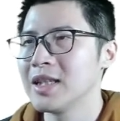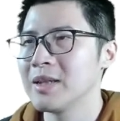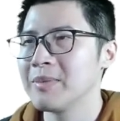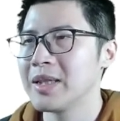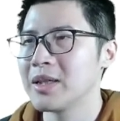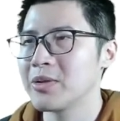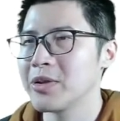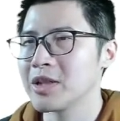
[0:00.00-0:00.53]

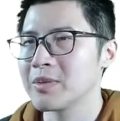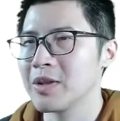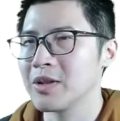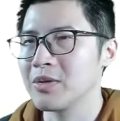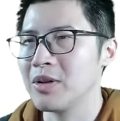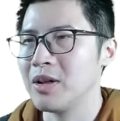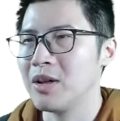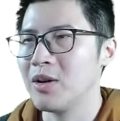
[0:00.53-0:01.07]
B corresponds
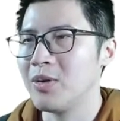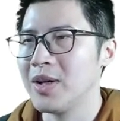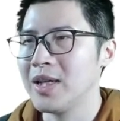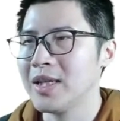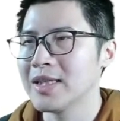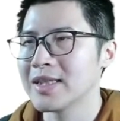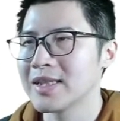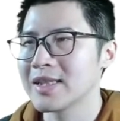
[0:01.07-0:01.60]
to all
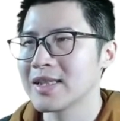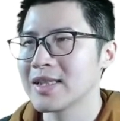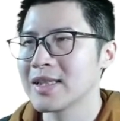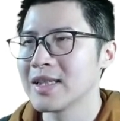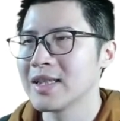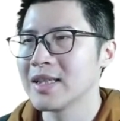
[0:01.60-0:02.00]
ones,